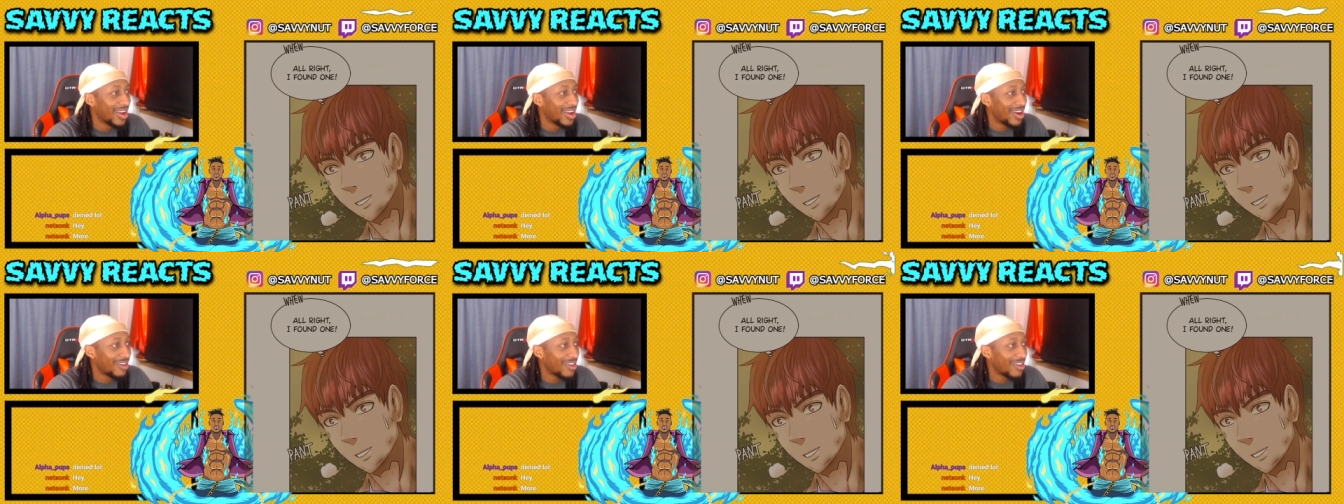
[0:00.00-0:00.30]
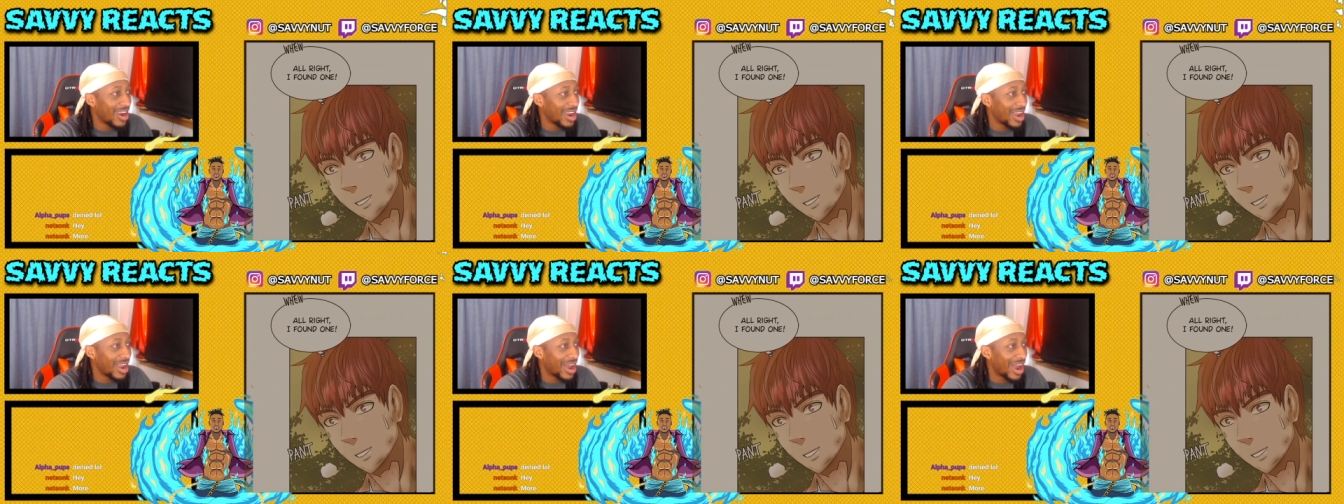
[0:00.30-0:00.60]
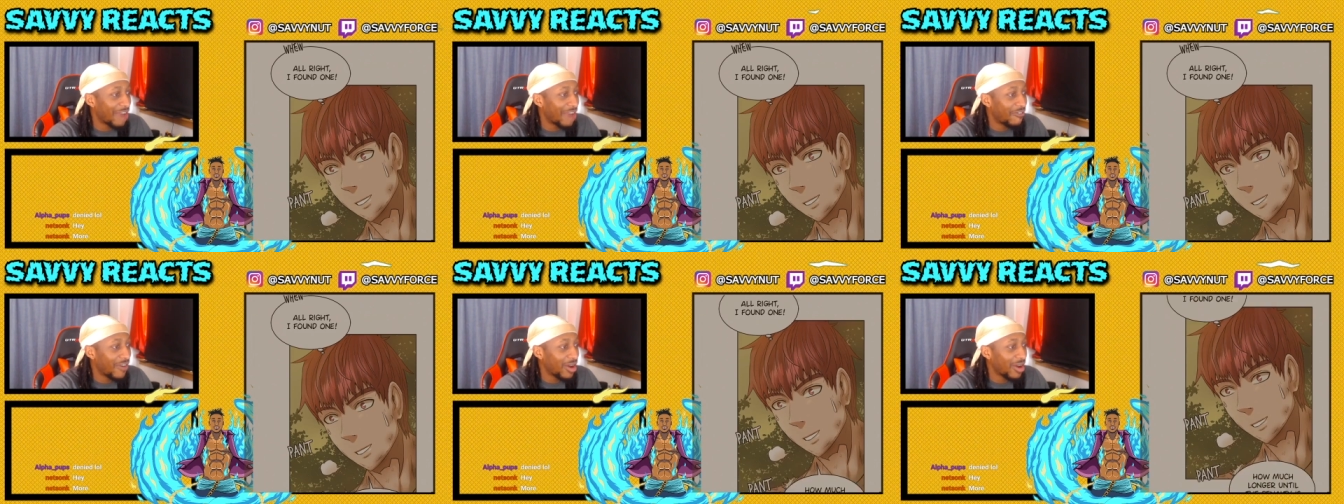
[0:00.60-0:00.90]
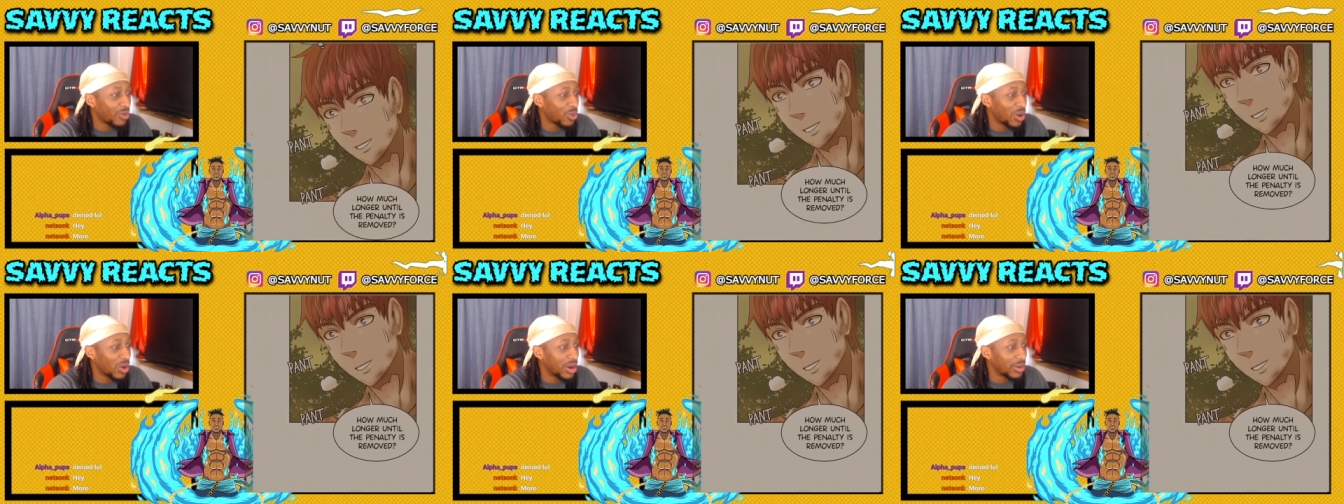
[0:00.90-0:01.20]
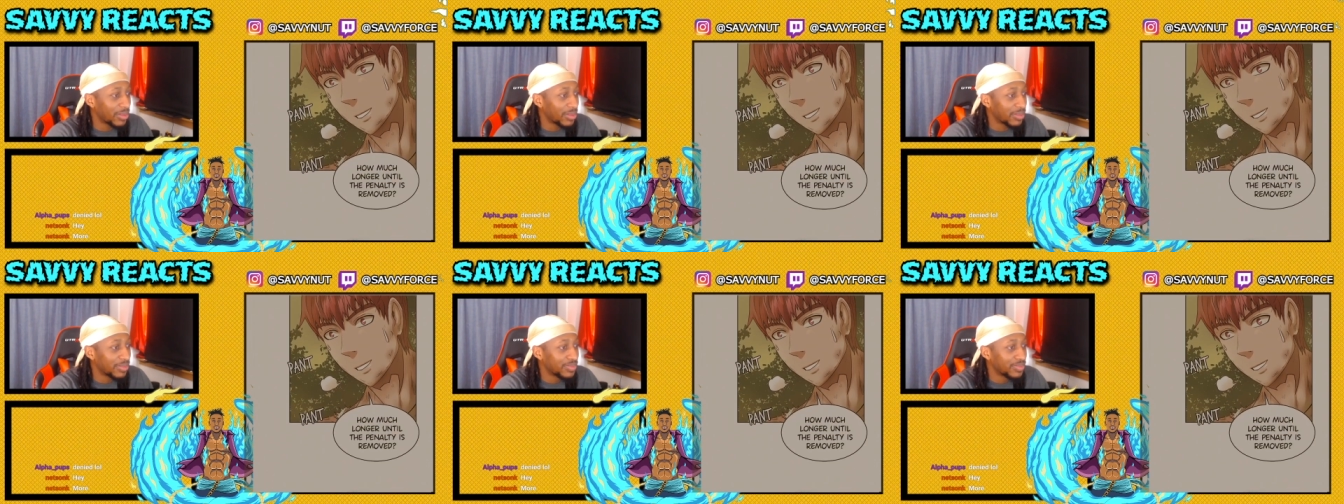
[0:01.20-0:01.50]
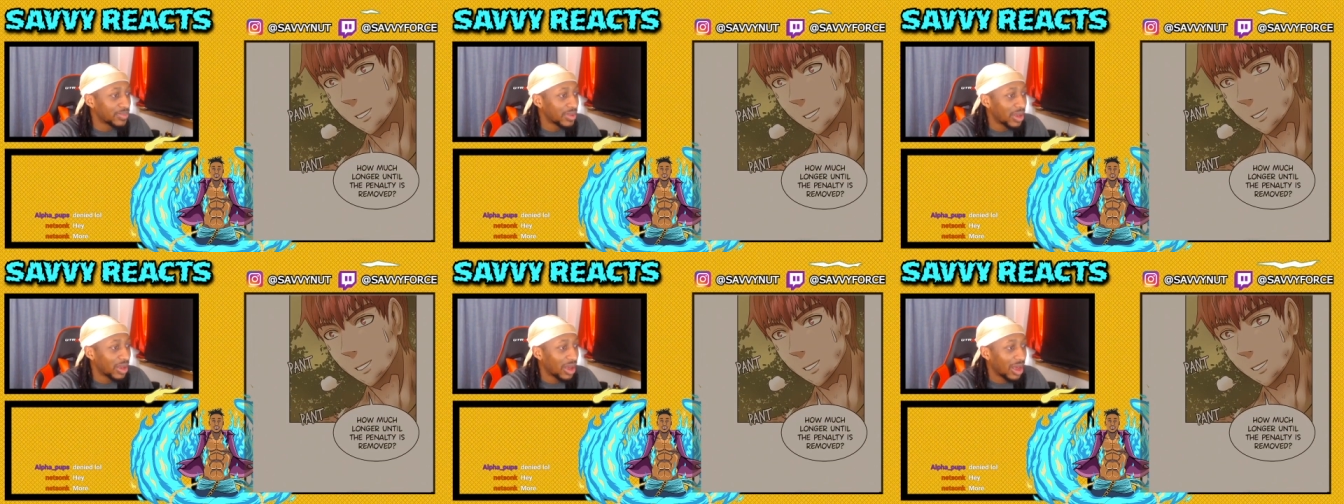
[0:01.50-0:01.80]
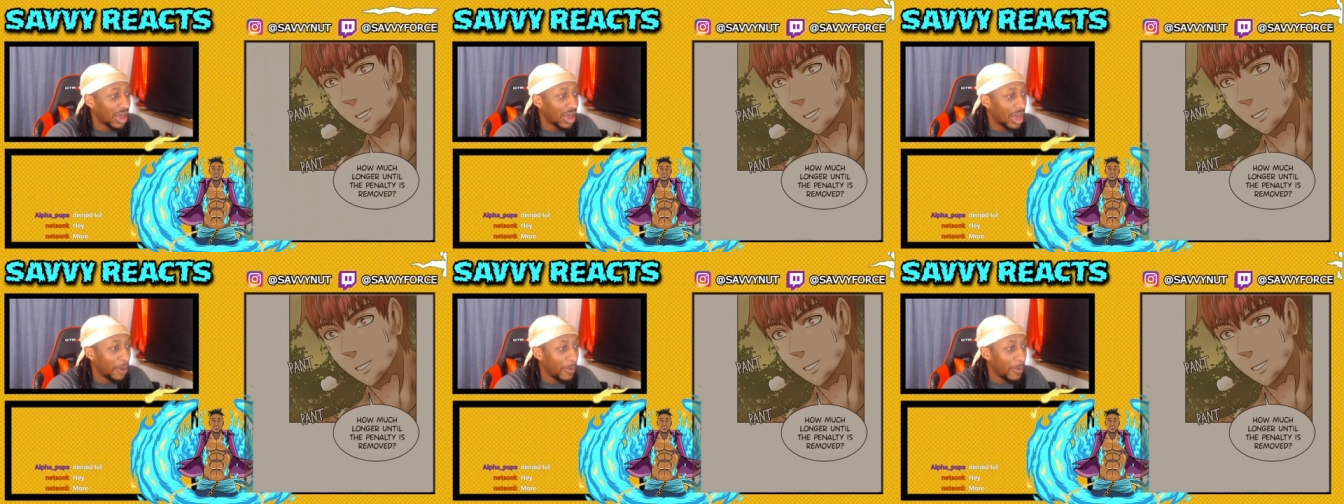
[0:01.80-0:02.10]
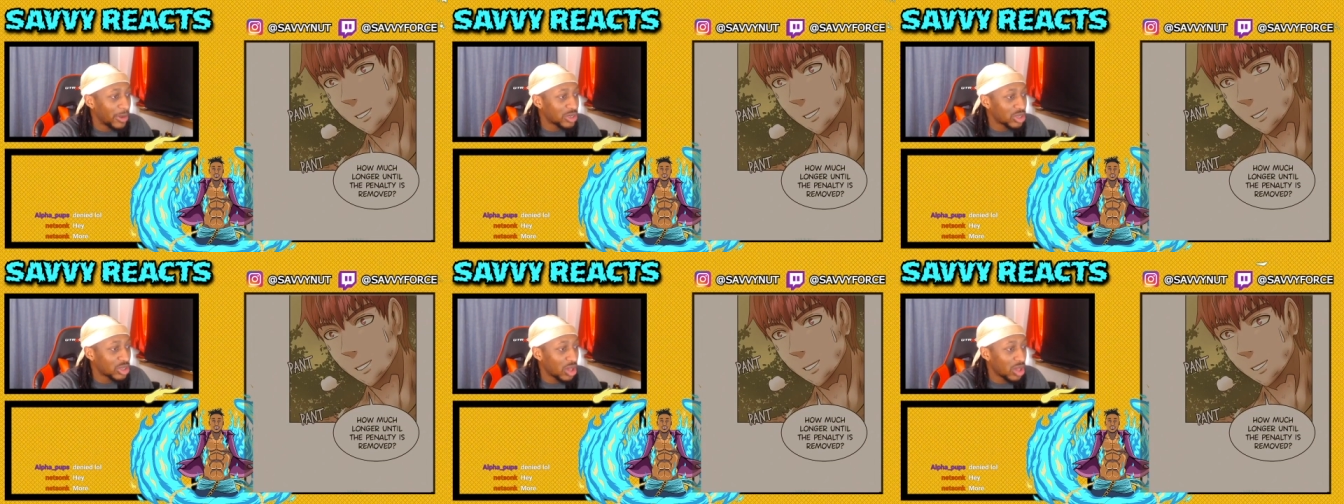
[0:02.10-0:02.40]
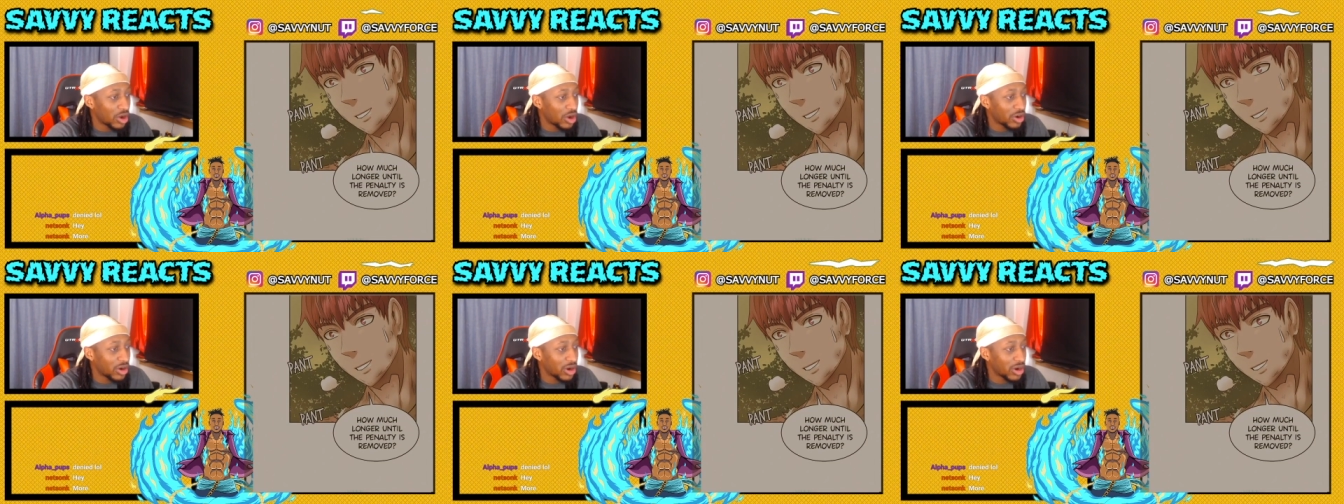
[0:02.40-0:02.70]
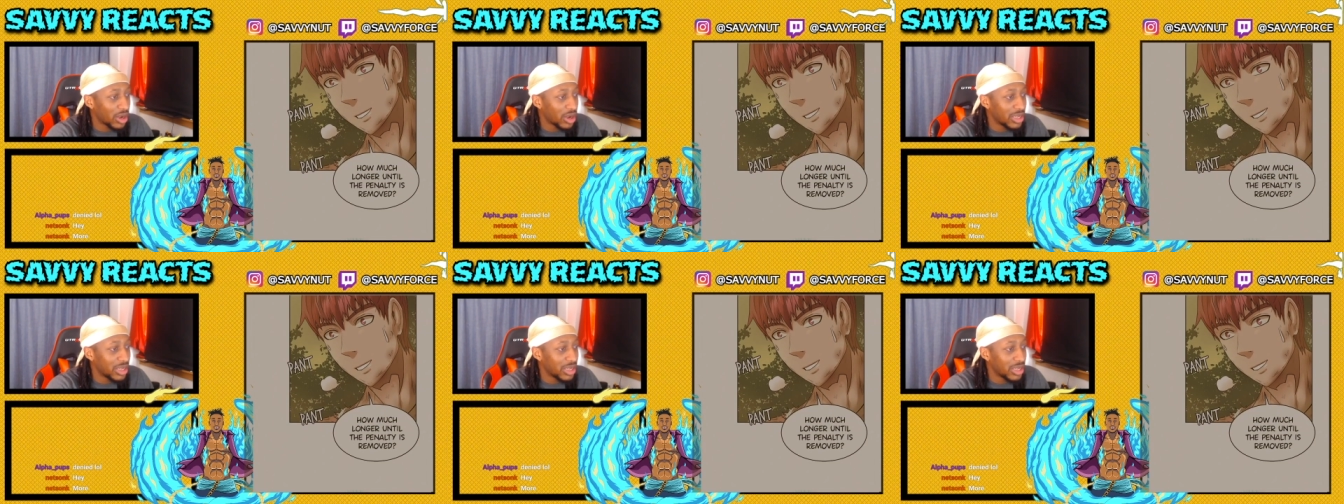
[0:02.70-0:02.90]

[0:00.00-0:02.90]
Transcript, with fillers: All right, I found one. How much longer